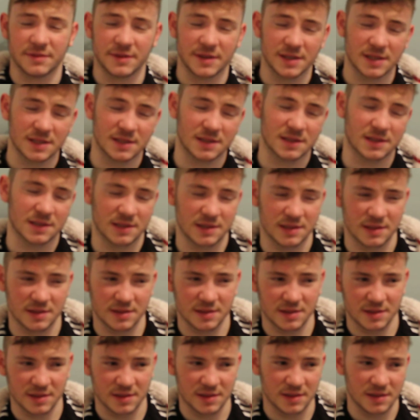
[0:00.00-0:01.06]
it's
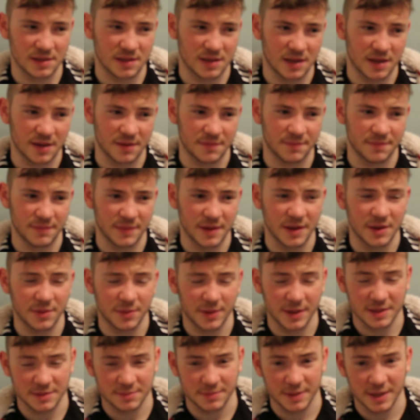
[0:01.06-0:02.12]
in a
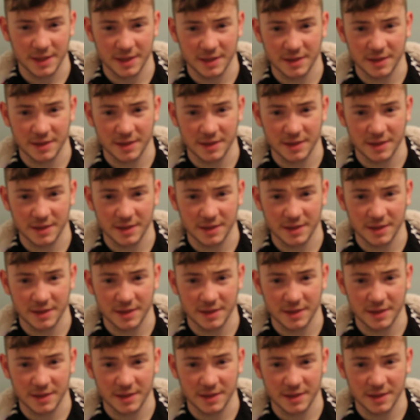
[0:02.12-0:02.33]
way it's made